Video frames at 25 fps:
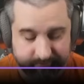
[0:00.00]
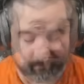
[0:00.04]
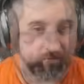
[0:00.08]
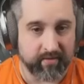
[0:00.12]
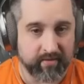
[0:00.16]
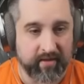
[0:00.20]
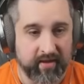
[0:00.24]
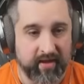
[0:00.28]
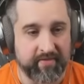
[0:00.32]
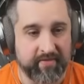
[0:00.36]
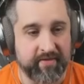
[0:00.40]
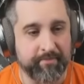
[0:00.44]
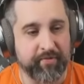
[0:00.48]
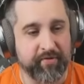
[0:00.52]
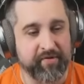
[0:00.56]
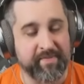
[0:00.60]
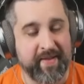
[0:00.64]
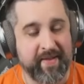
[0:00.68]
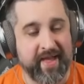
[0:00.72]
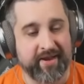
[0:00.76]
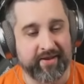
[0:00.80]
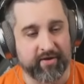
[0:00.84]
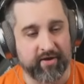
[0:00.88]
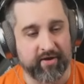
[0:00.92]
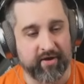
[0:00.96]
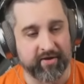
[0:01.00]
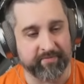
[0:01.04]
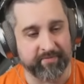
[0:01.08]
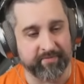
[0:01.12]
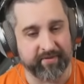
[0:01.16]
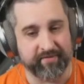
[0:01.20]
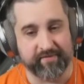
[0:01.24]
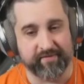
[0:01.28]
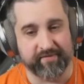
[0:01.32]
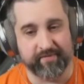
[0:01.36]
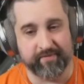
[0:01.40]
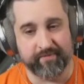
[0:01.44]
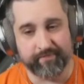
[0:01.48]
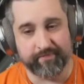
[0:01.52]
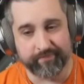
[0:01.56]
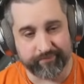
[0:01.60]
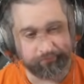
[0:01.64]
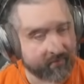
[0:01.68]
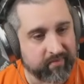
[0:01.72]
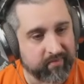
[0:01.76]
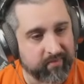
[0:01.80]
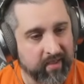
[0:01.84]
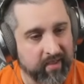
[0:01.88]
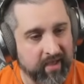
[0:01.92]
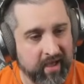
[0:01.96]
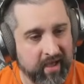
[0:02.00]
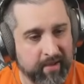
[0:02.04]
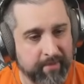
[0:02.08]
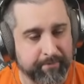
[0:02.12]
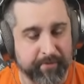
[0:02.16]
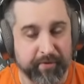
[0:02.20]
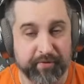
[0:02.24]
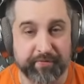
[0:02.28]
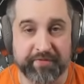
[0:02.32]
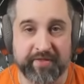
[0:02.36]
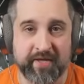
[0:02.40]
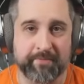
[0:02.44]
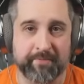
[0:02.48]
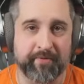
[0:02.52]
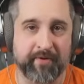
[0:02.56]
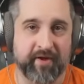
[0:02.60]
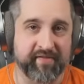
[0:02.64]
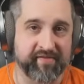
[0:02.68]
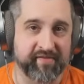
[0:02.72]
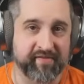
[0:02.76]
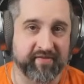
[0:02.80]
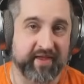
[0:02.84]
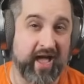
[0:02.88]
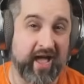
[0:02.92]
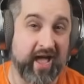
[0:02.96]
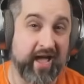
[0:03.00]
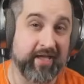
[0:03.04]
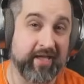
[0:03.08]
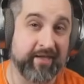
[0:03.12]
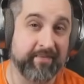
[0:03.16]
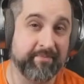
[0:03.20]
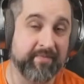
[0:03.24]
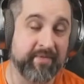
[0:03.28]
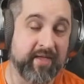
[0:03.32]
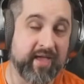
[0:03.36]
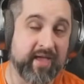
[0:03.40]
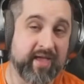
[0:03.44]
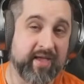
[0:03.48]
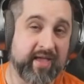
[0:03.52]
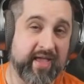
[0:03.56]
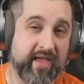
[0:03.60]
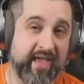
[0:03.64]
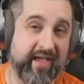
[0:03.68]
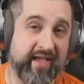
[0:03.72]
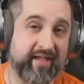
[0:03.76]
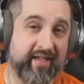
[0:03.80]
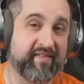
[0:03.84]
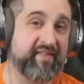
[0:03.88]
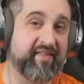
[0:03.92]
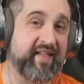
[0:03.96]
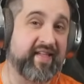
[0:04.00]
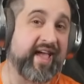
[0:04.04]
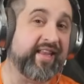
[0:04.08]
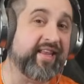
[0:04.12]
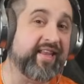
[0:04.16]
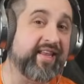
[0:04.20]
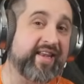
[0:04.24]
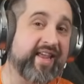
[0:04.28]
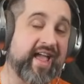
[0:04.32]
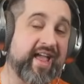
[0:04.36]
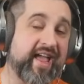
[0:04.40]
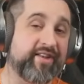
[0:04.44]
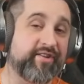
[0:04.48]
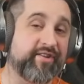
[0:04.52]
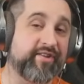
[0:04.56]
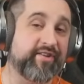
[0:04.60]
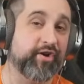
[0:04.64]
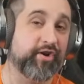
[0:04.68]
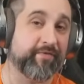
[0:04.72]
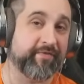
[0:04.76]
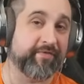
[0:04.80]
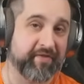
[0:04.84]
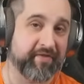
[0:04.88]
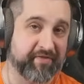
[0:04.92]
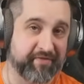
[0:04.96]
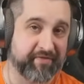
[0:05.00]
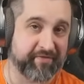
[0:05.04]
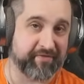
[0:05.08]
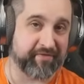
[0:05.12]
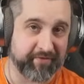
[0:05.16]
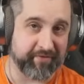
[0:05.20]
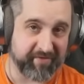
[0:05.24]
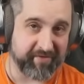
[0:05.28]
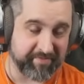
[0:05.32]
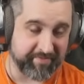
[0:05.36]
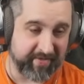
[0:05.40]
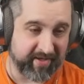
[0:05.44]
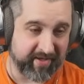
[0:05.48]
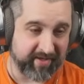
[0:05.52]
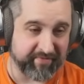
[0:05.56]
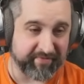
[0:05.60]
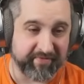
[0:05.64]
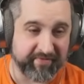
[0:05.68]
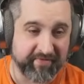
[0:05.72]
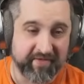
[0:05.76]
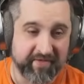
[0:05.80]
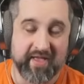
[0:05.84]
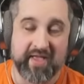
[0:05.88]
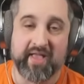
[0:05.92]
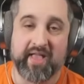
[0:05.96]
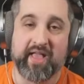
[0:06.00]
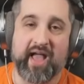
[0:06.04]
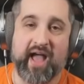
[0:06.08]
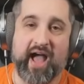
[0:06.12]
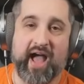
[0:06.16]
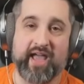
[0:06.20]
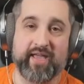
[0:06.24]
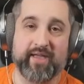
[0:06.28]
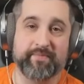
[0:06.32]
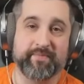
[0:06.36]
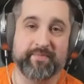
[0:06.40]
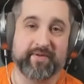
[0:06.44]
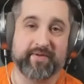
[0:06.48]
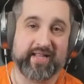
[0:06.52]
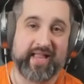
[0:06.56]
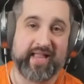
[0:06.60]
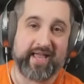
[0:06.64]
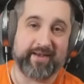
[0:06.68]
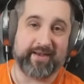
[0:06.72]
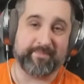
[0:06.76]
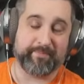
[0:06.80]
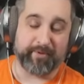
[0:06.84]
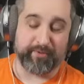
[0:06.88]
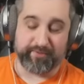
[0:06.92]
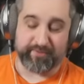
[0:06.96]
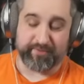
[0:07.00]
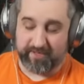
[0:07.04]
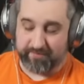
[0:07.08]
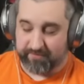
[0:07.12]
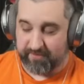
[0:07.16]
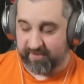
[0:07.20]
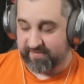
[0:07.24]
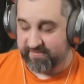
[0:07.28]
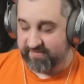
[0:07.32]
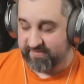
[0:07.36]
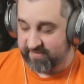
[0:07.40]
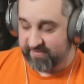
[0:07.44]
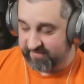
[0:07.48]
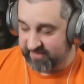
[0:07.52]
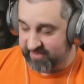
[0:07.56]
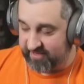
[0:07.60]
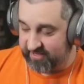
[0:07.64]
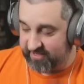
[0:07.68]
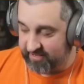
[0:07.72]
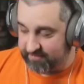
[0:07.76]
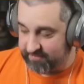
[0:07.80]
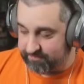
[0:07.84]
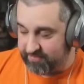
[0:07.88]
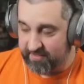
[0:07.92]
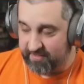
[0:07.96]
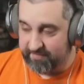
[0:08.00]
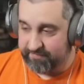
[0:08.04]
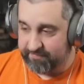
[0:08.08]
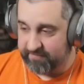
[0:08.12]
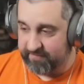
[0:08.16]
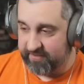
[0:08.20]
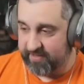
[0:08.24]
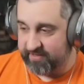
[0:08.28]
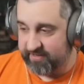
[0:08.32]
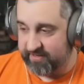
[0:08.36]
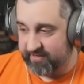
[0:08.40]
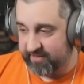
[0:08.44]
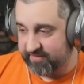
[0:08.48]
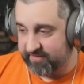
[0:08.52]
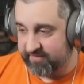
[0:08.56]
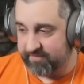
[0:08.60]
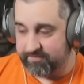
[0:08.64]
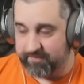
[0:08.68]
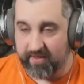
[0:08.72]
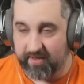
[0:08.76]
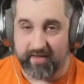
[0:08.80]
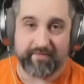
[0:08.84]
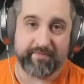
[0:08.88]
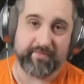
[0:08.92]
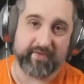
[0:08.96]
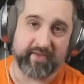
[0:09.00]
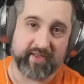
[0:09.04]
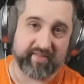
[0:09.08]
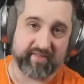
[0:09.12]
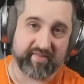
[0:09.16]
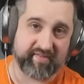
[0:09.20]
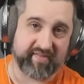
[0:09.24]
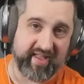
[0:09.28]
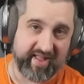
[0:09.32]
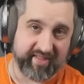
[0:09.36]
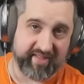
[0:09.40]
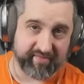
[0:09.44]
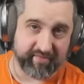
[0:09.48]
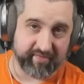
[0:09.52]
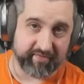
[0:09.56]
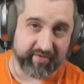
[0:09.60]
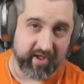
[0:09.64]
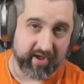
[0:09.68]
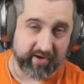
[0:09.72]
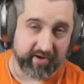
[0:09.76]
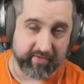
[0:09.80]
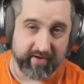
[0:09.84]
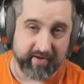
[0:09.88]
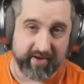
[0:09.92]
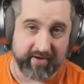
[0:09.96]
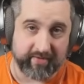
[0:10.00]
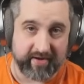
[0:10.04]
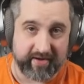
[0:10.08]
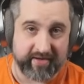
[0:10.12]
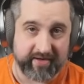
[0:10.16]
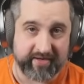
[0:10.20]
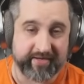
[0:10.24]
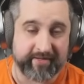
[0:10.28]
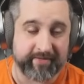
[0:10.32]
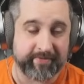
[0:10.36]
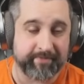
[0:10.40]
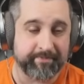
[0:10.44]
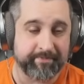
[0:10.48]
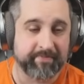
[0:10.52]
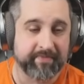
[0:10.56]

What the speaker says: And then prismatic augments. Birthday present. I am excited and nervous for this buff. I am glad birthday present is getting a buff. It needs a buff. Its stats are not great right now.